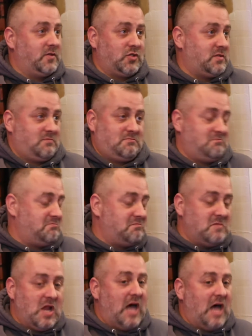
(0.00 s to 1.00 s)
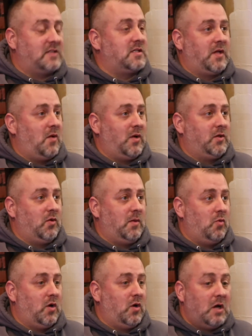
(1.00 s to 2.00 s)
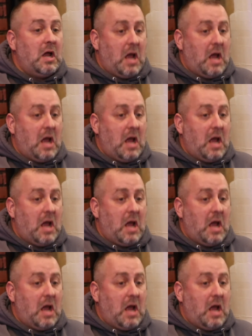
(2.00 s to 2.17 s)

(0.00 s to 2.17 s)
just not something I want to do anymore.